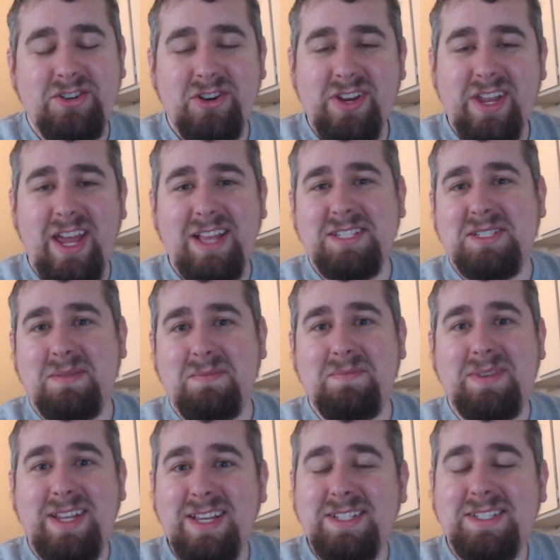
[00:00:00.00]
You're getting some
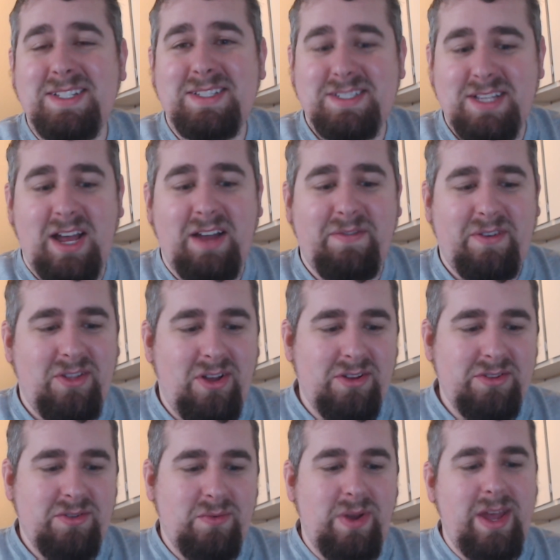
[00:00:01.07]
decent stuff
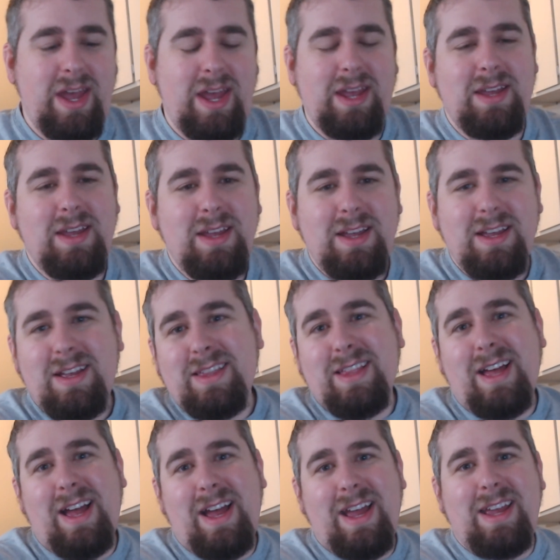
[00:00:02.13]
along the way.
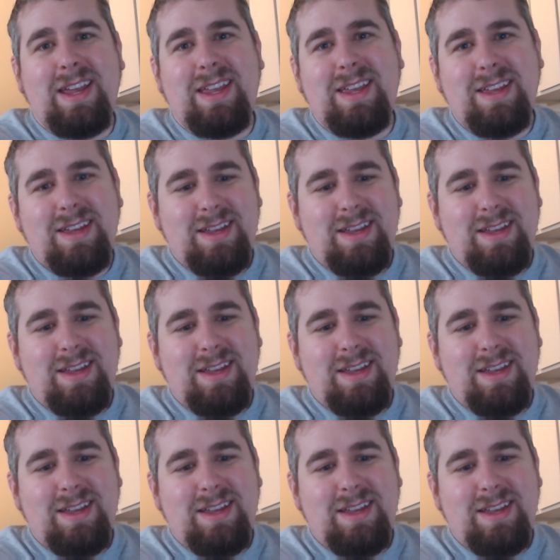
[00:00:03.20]
Like,